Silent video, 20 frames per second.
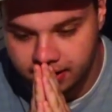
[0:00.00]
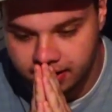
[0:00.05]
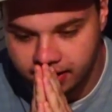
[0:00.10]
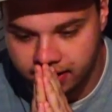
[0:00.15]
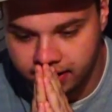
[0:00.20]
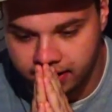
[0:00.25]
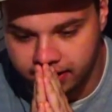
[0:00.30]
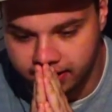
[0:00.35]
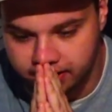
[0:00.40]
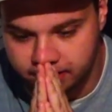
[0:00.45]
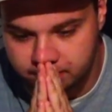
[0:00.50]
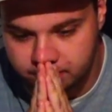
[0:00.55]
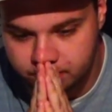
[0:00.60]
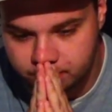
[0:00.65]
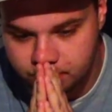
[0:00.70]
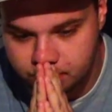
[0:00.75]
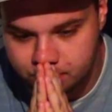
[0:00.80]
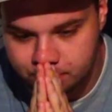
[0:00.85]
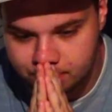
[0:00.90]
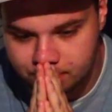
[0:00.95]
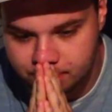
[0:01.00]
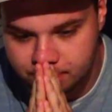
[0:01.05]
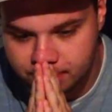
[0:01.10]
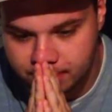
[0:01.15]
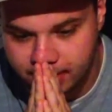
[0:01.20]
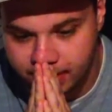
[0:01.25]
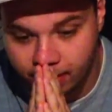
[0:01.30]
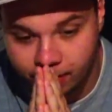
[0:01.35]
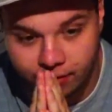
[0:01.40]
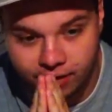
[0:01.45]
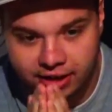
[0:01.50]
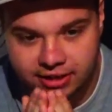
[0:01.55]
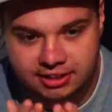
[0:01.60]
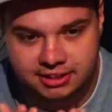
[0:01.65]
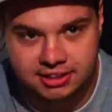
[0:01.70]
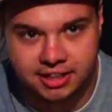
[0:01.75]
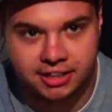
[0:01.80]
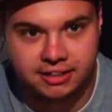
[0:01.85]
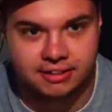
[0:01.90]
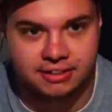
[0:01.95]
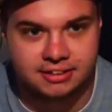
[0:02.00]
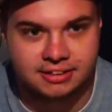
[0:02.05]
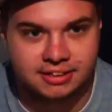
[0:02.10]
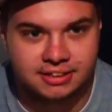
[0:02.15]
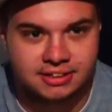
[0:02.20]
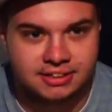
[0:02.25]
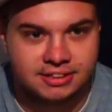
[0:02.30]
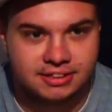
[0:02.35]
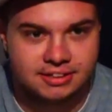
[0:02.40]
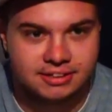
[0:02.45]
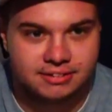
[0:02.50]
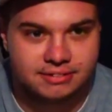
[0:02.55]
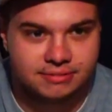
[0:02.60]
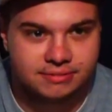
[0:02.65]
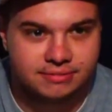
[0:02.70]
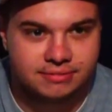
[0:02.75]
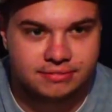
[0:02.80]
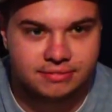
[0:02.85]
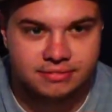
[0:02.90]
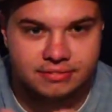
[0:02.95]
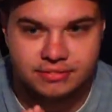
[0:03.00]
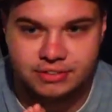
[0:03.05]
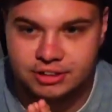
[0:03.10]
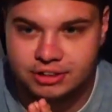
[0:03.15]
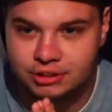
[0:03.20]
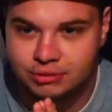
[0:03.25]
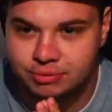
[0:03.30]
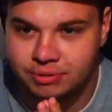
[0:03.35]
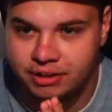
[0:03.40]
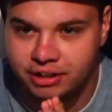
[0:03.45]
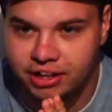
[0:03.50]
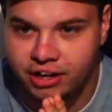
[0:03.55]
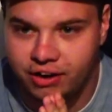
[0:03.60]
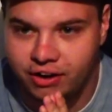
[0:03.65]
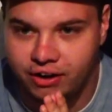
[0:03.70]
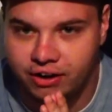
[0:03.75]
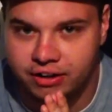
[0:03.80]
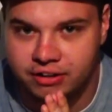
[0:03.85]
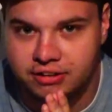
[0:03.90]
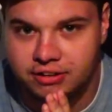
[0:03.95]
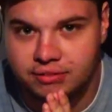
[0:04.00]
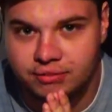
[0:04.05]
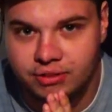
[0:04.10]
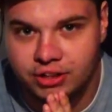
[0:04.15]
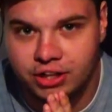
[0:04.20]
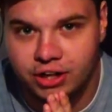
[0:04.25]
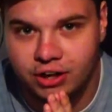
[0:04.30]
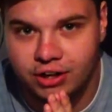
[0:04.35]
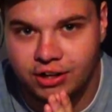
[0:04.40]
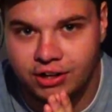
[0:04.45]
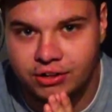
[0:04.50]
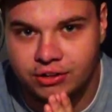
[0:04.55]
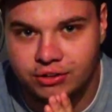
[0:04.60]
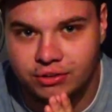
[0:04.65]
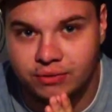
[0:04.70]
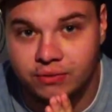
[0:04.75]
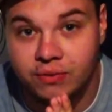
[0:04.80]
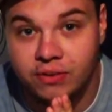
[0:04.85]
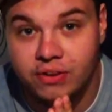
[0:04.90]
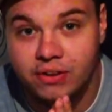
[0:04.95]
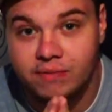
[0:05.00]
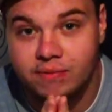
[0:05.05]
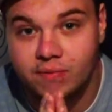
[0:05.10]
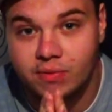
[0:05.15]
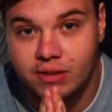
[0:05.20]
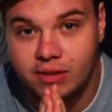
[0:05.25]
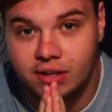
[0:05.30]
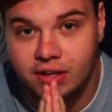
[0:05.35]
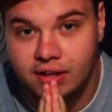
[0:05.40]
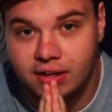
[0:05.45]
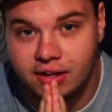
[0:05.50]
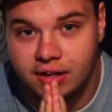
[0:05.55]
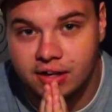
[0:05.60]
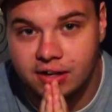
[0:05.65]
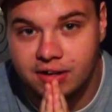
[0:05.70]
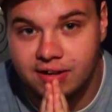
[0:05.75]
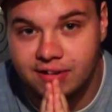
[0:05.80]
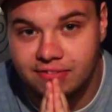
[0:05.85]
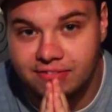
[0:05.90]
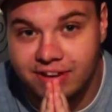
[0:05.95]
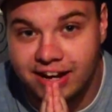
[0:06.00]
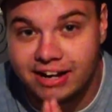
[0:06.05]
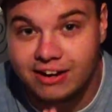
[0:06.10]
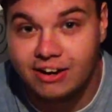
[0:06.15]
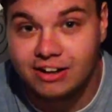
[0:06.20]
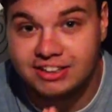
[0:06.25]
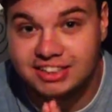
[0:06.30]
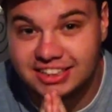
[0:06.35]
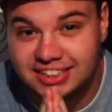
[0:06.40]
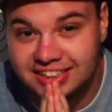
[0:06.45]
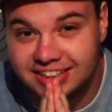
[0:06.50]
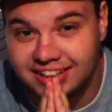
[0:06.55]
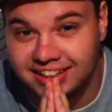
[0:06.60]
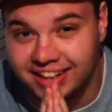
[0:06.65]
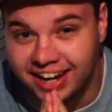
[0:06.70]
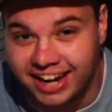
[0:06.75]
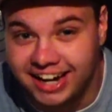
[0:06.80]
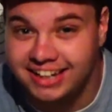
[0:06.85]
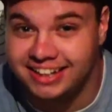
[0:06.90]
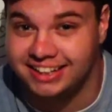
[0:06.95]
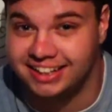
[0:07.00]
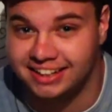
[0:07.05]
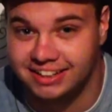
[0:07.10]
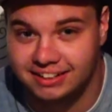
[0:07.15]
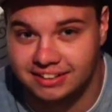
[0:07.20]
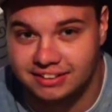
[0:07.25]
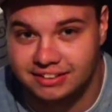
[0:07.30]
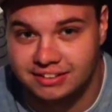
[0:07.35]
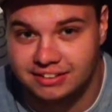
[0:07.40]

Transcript: uh, I don't know how to say this, it's, it's really hard, really hard to do. Vanoss is Canadian.